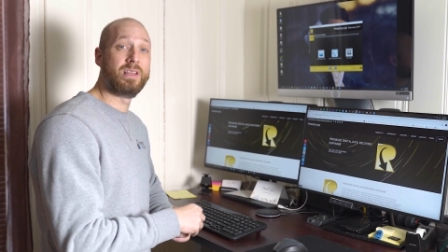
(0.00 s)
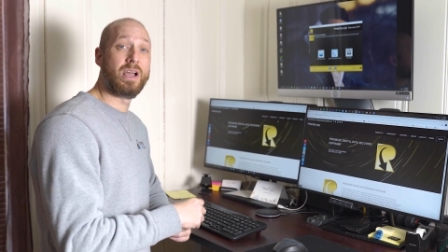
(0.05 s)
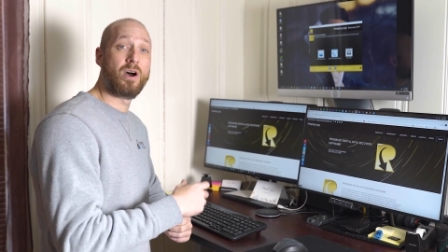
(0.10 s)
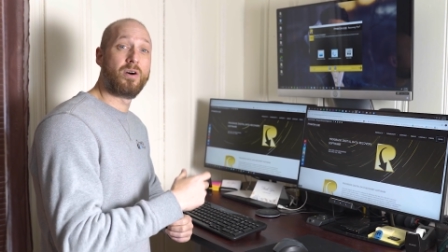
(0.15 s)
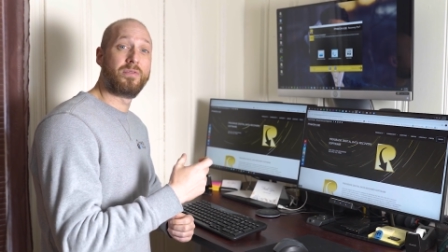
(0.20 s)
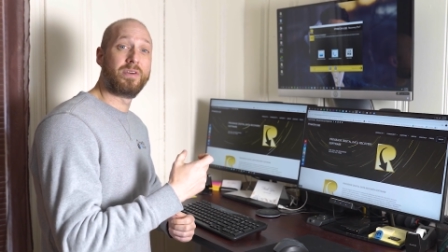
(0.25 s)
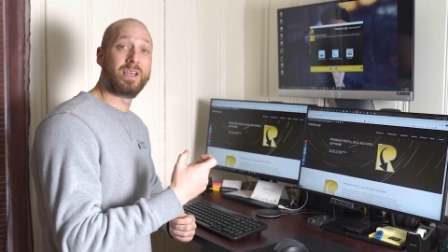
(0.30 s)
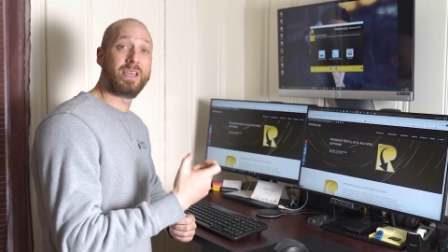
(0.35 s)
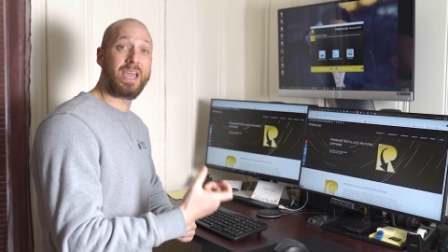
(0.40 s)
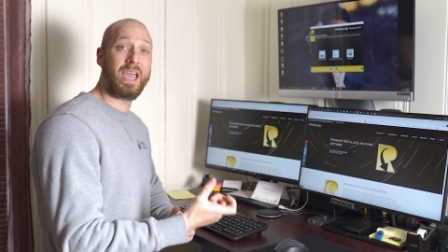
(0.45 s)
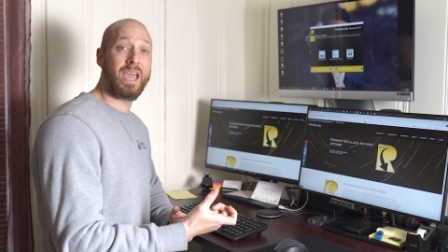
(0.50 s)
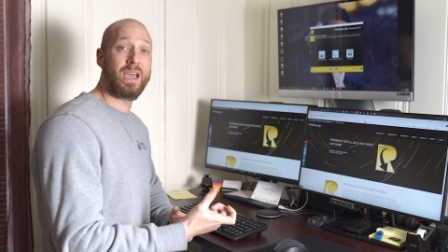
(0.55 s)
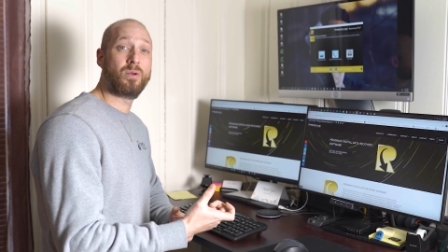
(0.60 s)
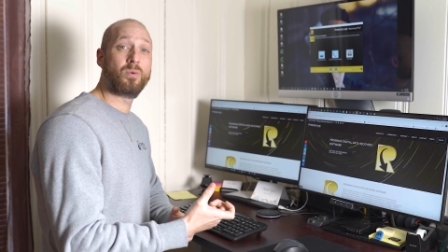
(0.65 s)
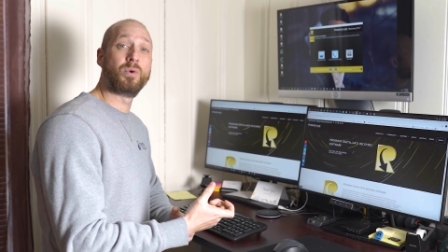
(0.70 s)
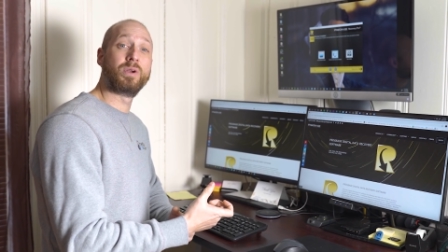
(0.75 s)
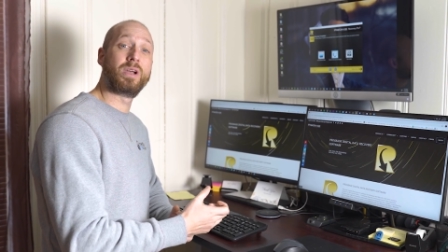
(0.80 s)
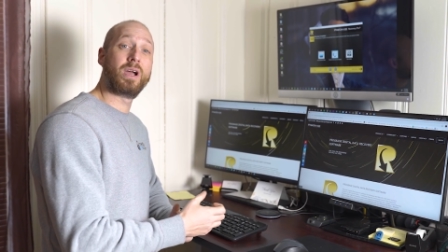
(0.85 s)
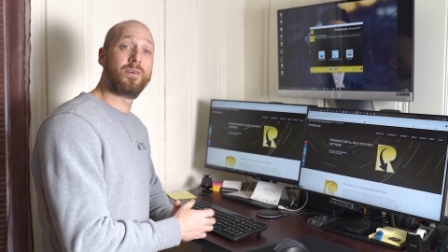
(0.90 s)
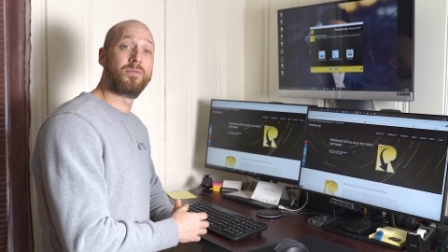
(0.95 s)
Now, if it
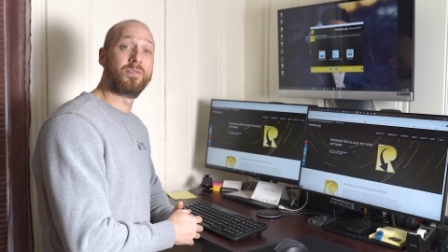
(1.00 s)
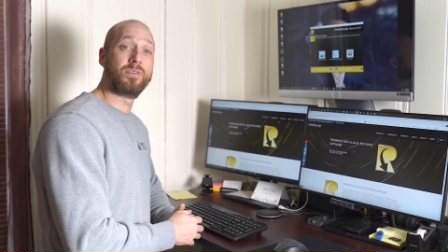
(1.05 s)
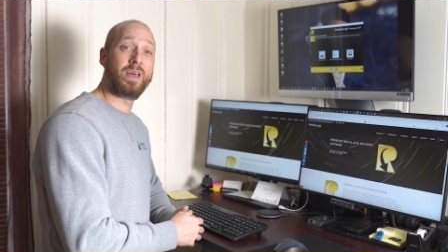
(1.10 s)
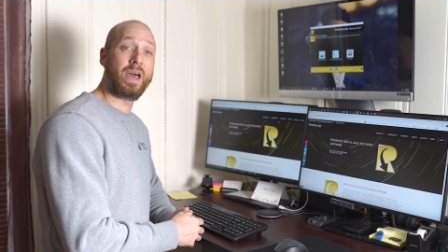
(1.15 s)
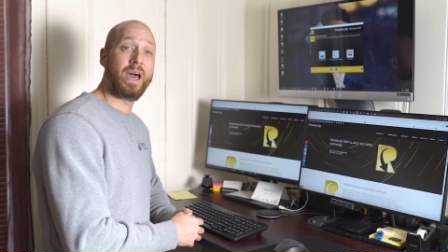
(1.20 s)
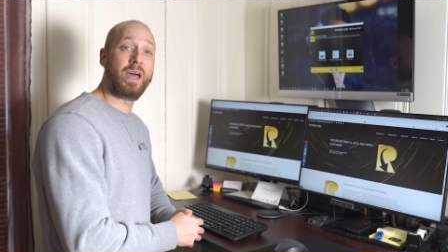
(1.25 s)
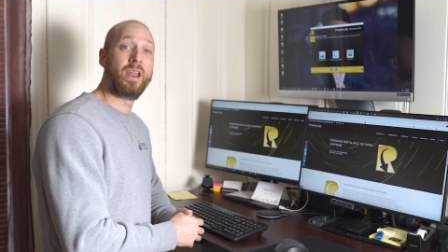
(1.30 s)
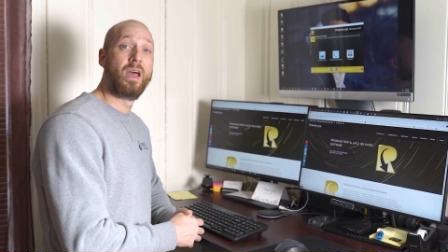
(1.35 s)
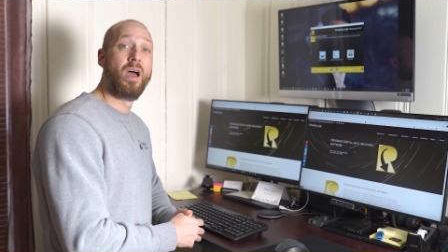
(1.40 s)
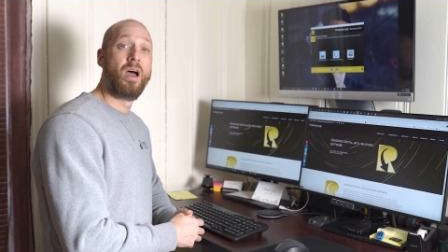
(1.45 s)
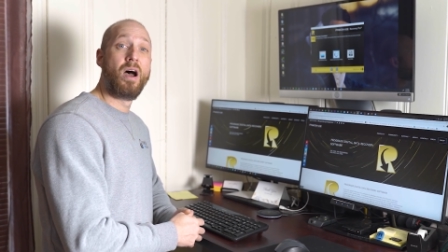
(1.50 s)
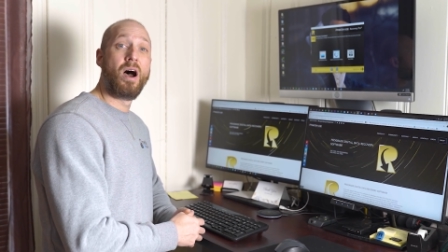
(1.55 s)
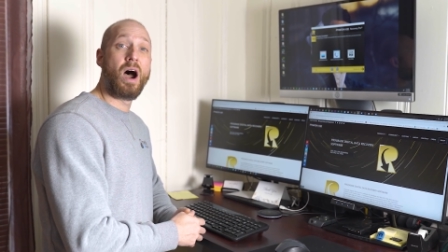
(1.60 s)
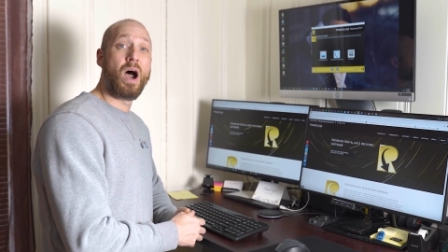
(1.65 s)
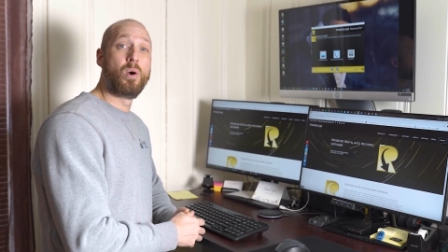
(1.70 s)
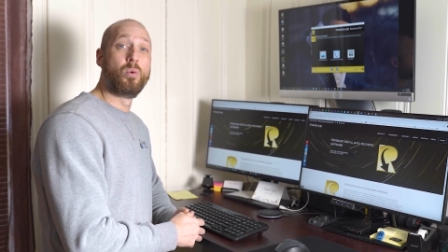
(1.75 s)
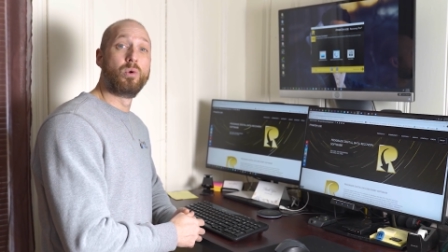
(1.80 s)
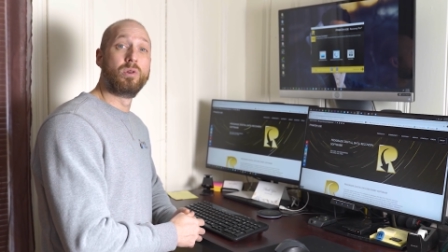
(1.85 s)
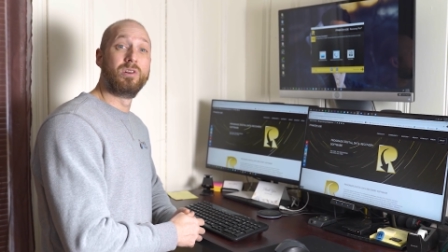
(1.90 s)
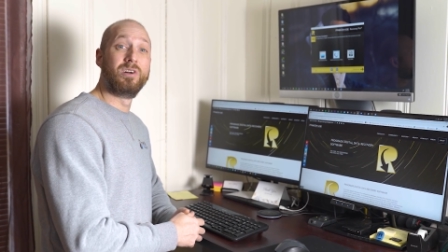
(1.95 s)
can't recover that,
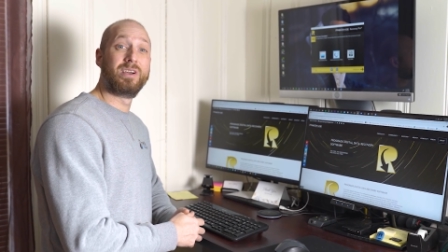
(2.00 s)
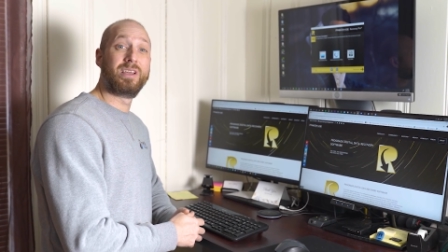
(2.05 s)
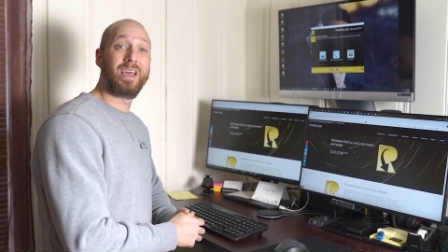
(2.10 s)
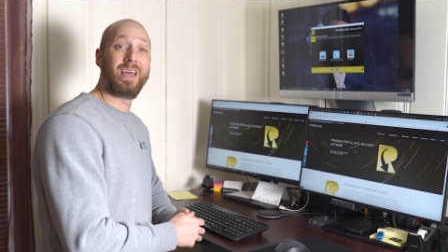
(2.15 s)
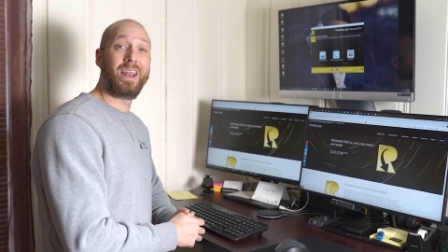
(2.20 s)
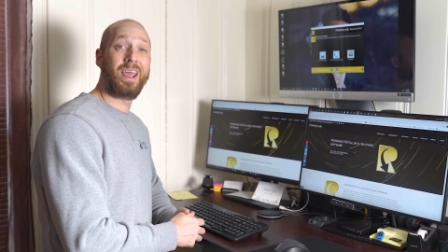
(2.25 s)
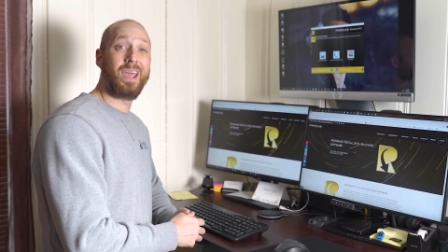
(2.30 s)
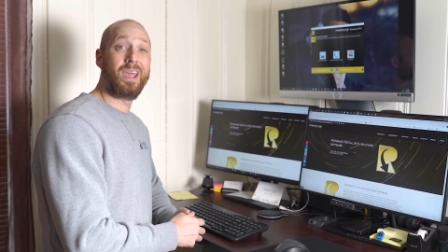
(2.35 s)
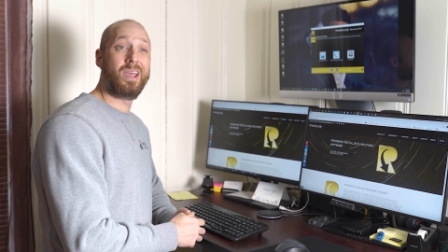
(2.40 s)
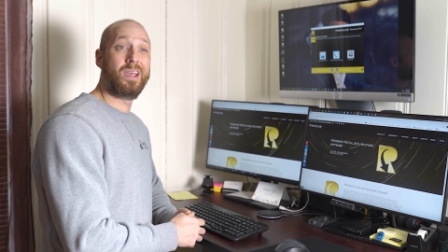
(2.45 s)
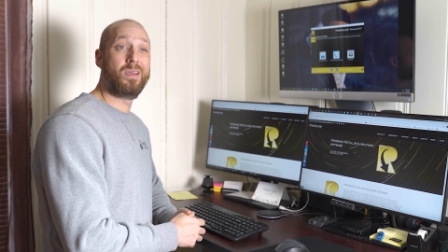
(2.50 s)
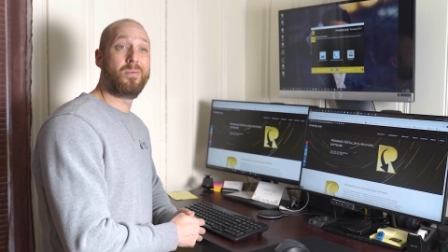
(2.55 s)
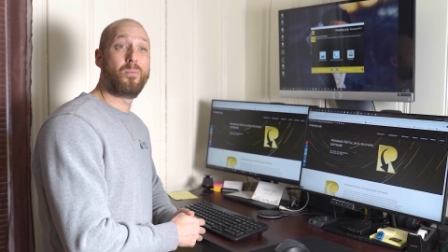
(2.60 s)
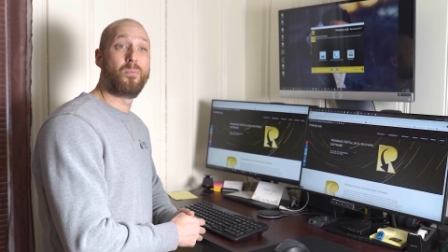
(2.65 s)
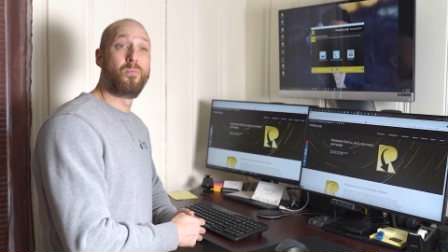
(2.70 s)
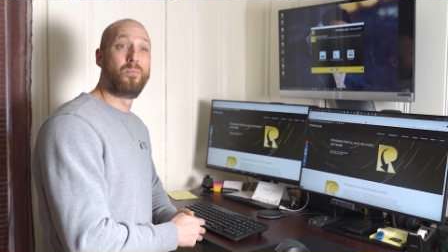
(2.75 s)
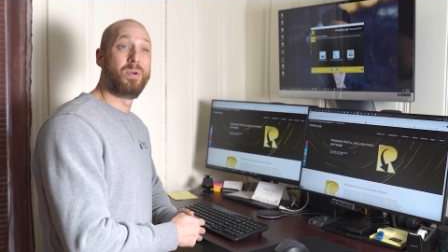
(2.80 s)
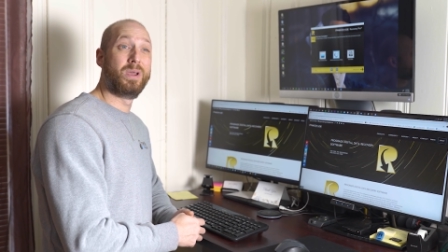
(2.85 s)
I would look at an